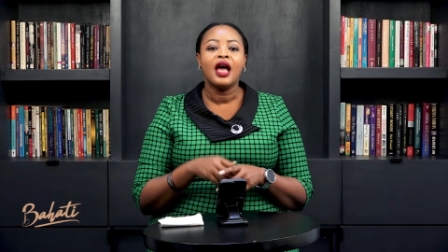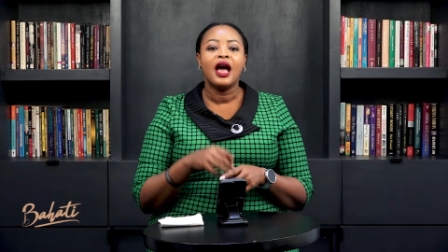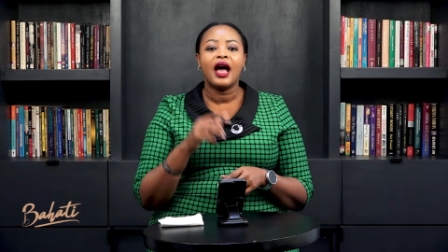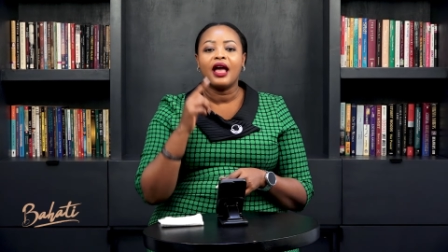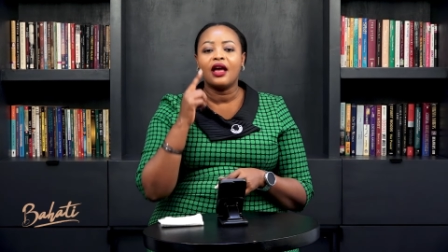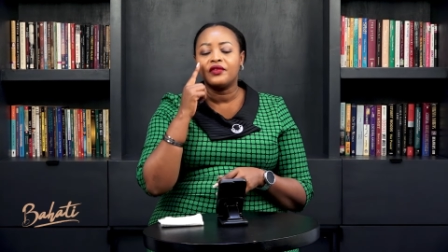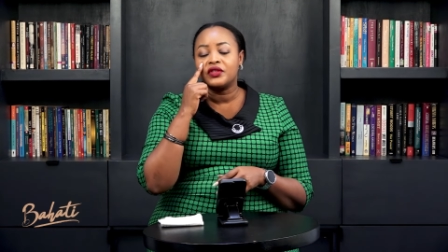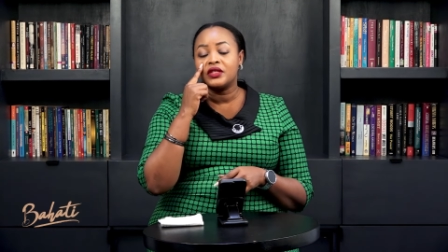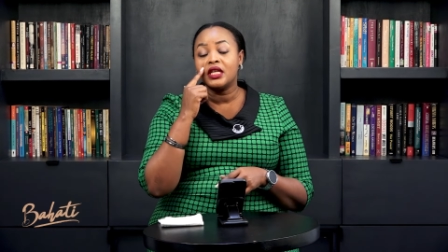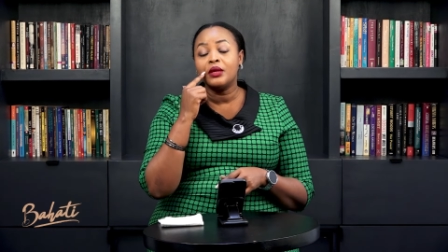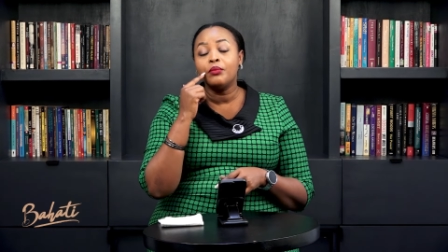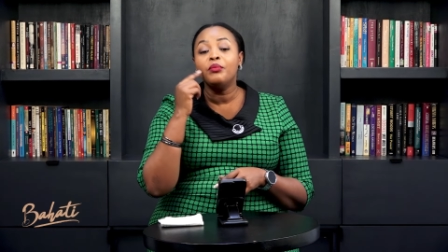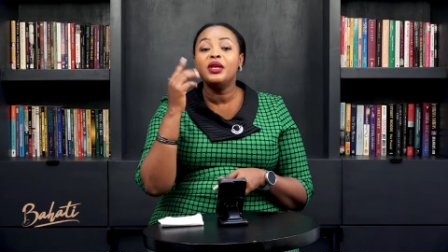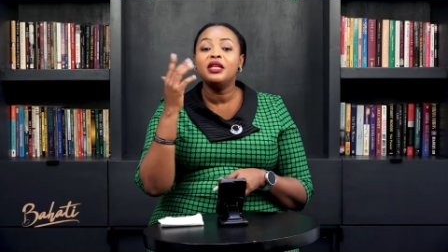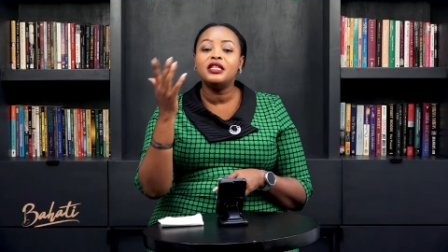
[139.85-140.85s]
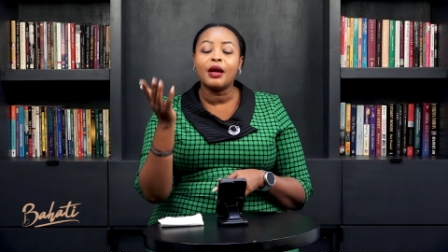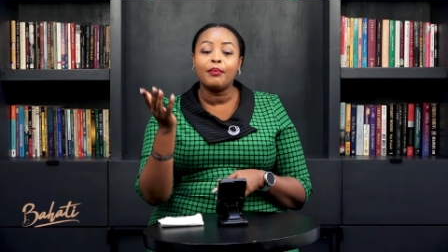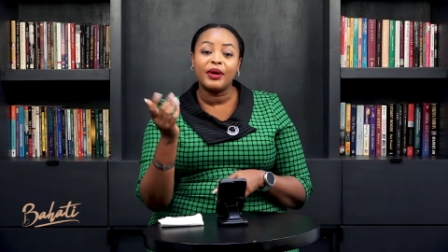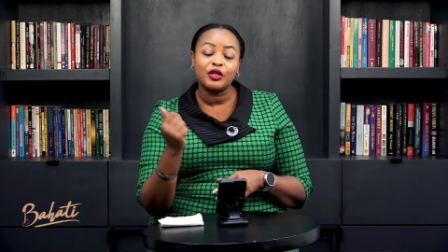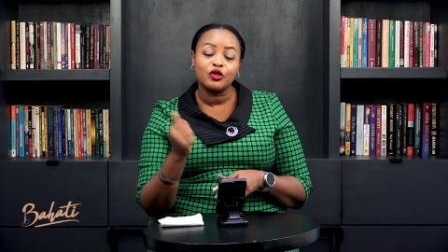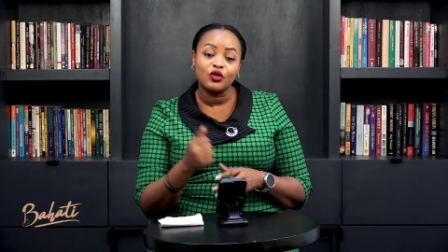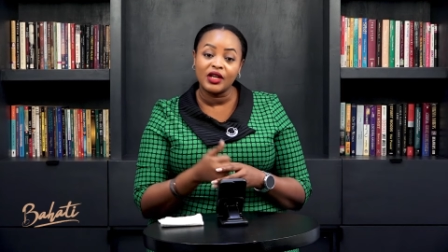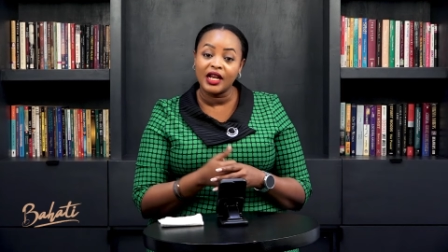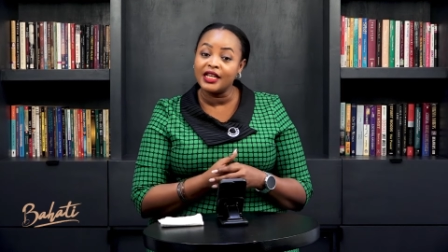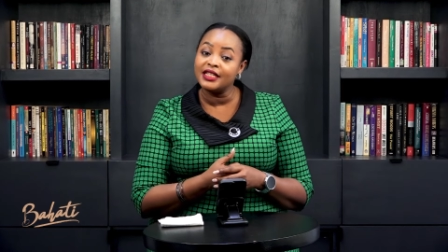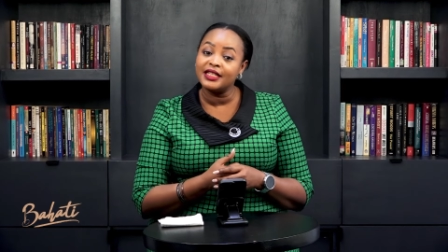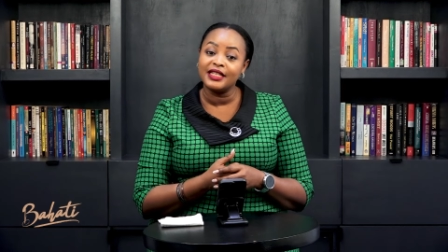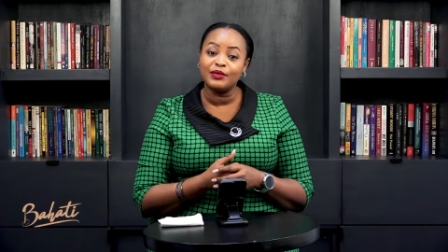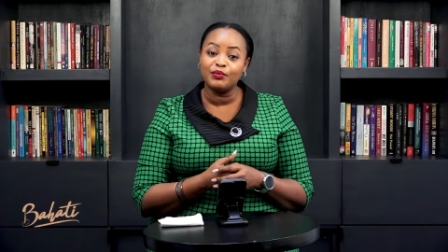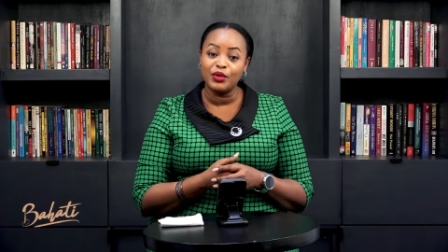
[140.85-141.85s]
I have seen media
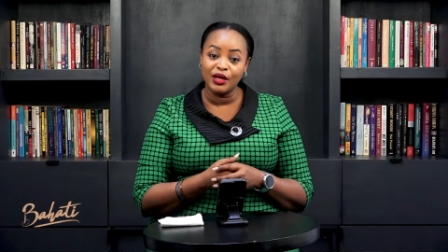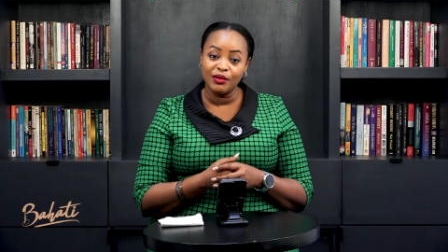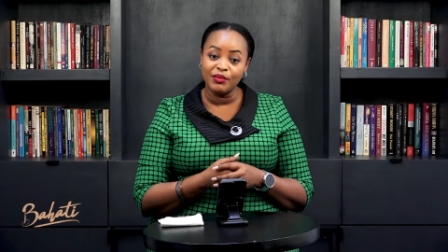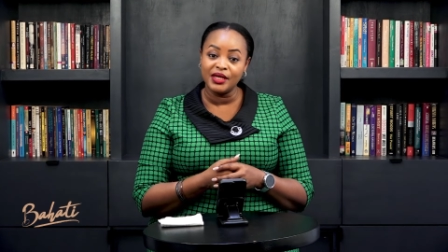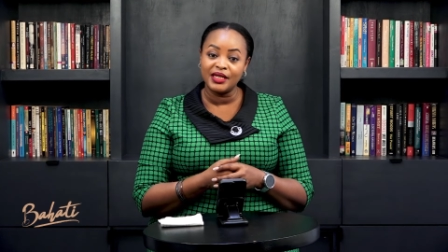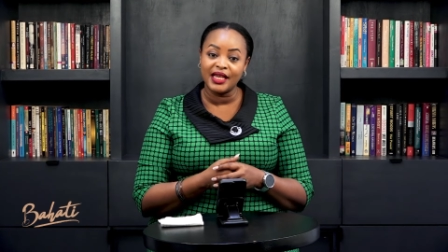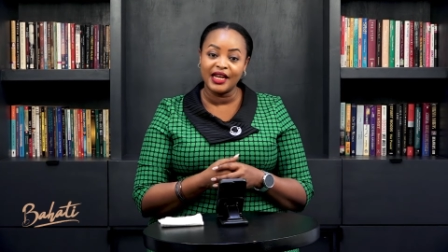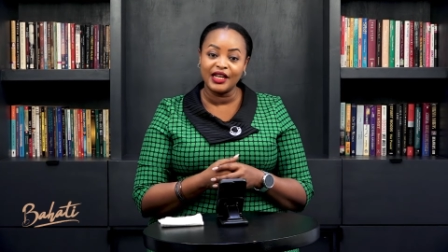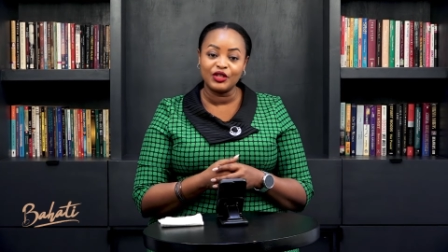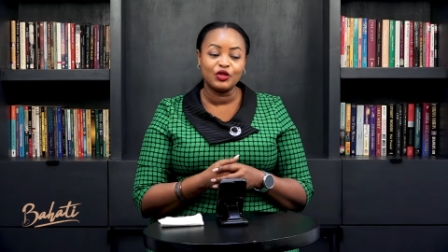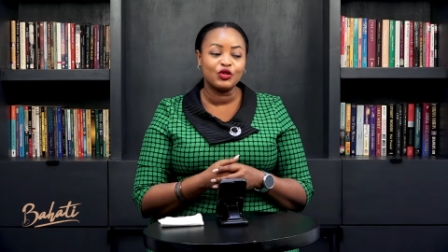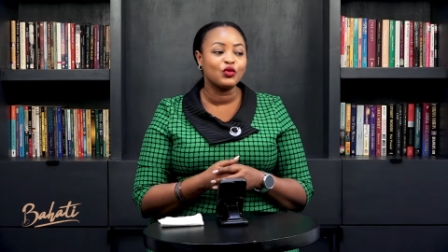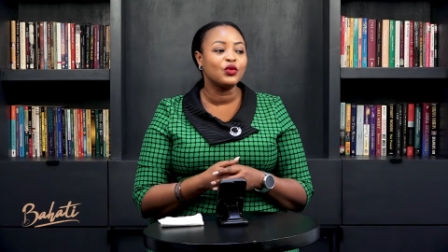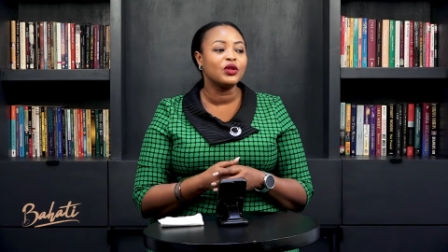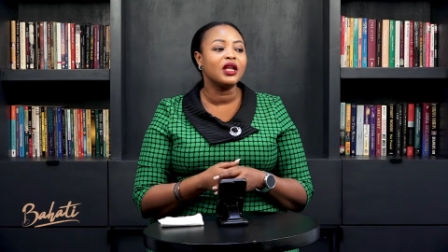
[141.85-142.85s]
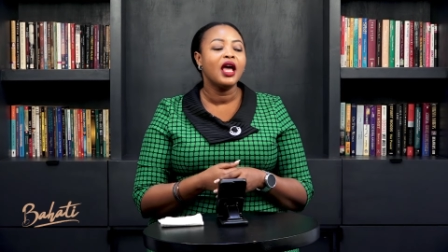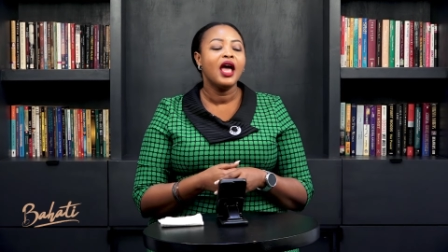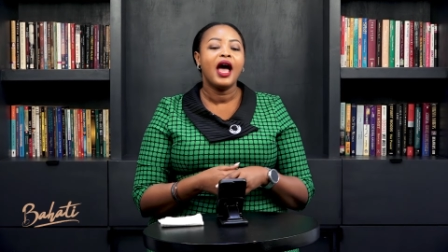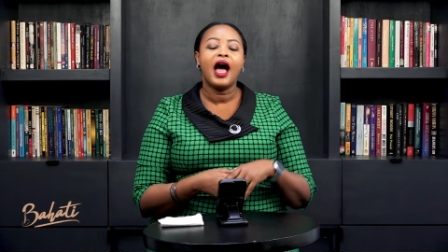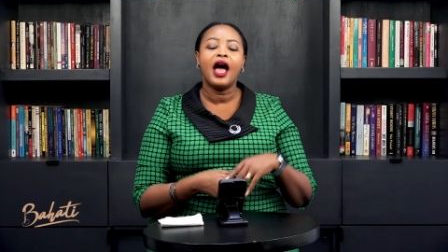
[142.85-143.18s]
personalities being misunderstood.